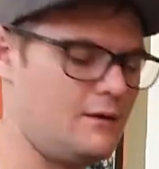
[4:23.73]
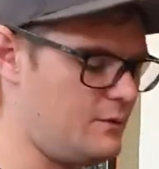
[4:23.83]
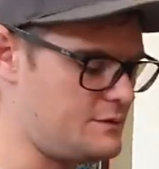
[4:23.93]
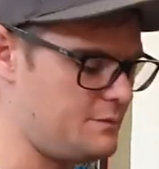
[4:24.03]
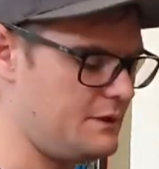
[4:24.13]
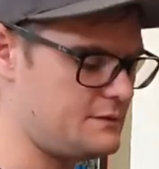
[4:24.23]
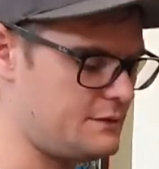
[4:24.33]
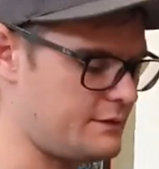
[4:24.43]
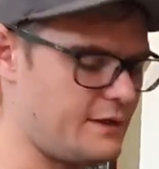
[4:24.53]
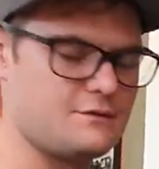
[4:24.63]
which means that
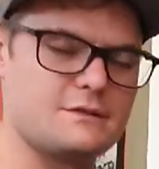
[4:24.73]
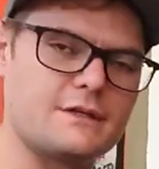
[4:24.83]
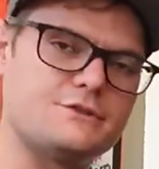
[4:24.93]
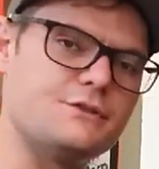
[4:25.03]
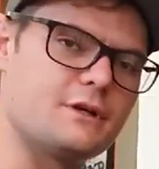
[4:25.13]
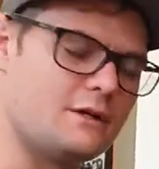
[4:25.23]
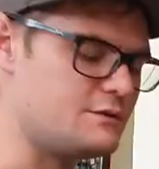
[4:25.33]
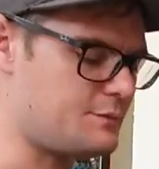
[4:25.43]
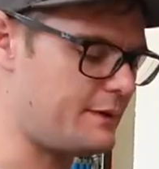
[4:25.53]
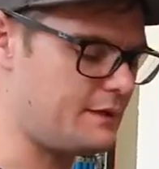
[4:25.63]
you're going to have to take two cone
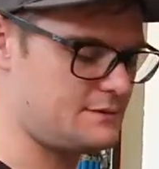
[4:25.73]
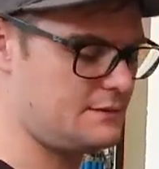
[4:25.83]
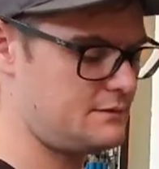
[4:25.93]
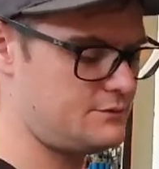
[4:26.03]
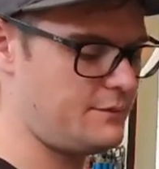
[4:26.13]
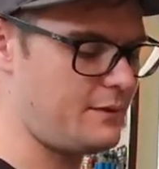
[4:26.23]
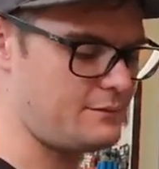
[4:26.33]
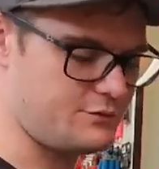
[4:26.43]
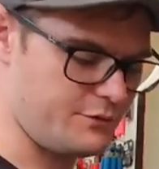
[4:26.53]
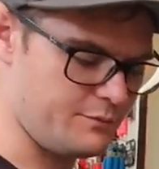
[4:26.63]
spanners and to be able
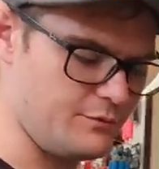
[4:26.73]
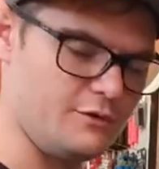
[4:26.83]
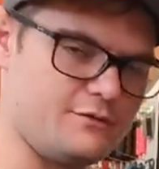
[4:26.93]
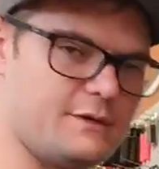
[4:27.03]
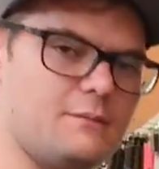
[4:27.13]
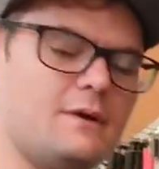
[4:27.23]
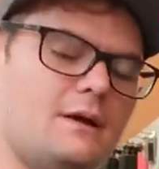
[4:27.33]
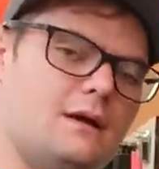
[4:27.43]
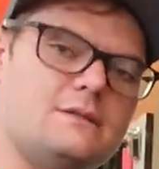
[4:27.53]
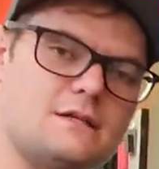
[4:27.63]
to remove them.
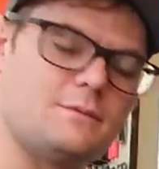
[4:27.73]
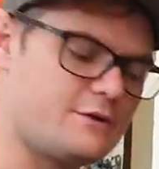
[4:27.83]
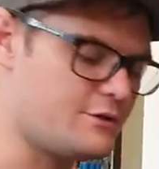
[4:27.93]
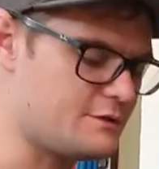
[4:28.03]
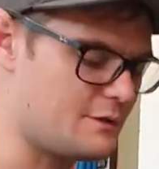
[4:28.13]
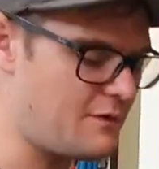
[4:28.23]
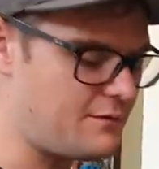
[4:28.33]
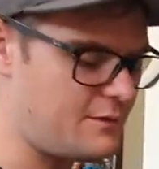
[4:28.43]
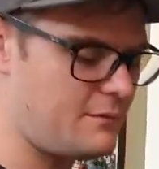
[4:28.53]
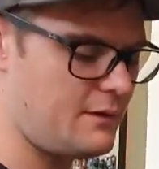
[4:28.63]
Just make sure some of
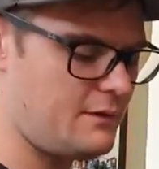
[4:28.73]
them